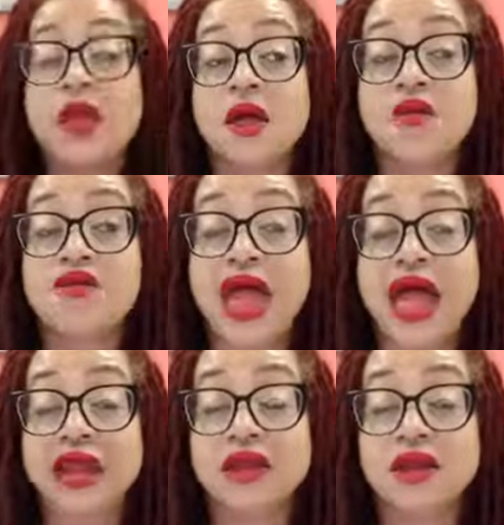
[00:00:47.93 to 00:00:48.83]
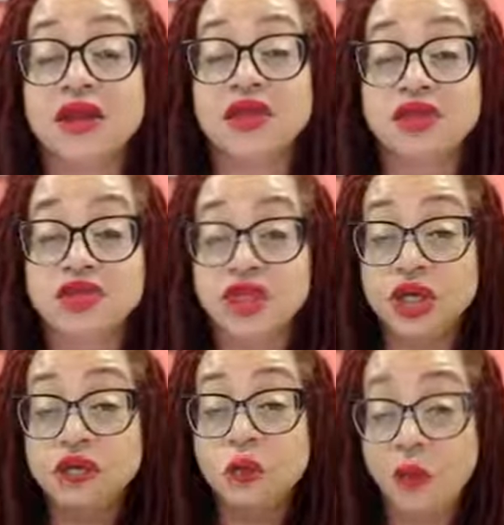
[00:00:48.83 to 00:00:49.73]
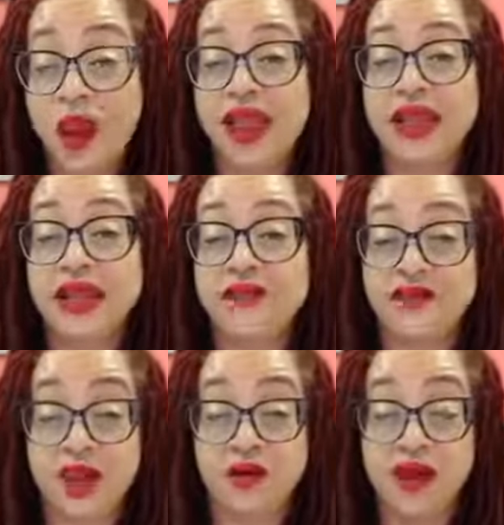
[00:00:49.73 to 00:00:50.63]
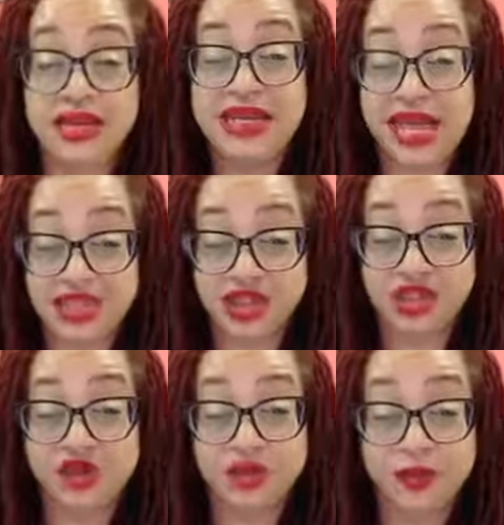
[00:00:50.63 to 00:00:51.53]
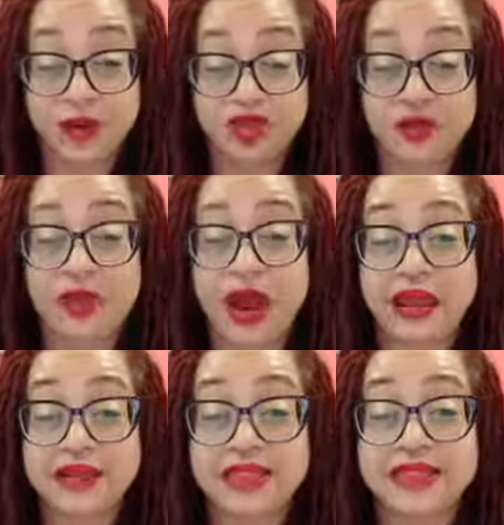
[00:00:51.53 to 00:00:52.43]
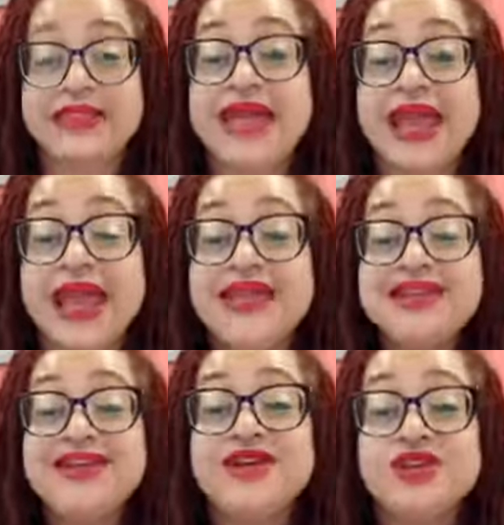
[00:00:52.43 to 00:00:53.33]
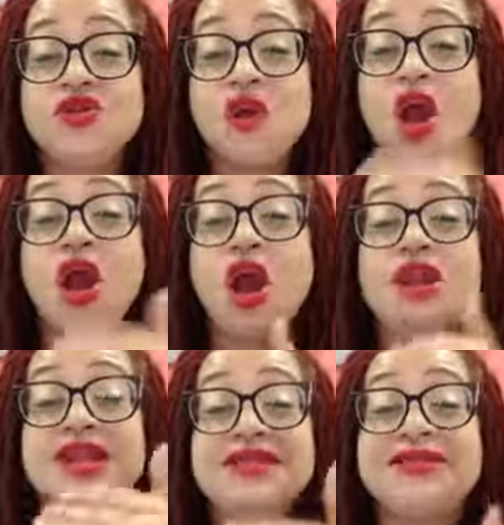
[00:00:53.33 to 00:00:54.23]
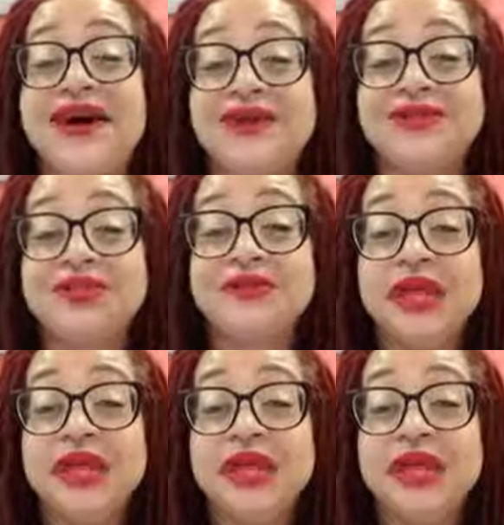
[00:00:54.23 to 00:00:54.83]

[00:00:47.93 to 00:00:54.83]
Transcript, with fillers: that you should wait if they're against your spiritual practice until you are an adult